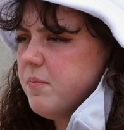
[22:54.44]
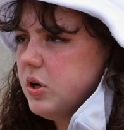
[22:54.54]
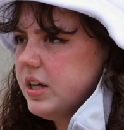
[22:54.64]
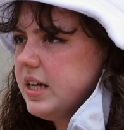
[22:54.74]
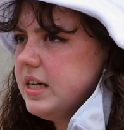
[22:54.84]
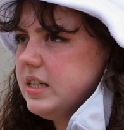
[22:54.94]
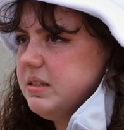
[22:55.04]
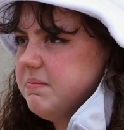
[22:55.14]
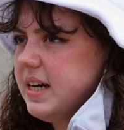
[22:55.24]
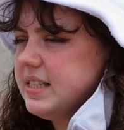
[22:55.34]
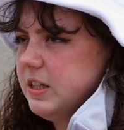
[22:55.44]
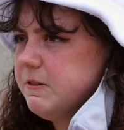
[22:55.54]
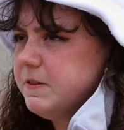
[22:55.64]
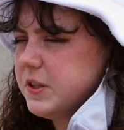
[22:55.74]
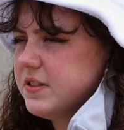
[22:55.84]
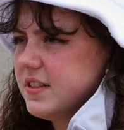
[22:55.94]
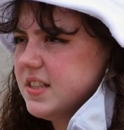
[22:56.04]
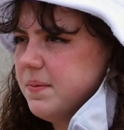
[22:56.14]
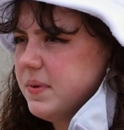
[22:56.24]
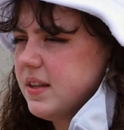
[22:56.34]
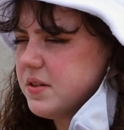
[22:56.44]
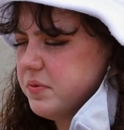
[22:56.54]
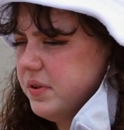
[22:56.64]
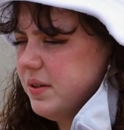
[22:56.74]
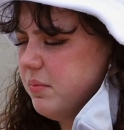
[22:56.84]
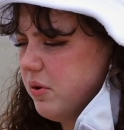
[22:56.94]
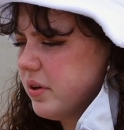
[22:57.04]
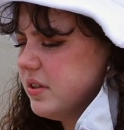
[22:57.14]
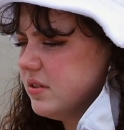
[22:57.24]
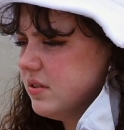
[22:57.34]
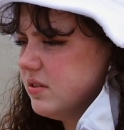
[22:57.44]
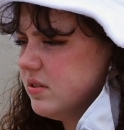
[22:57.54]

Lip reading: putting myself first is something that's really important.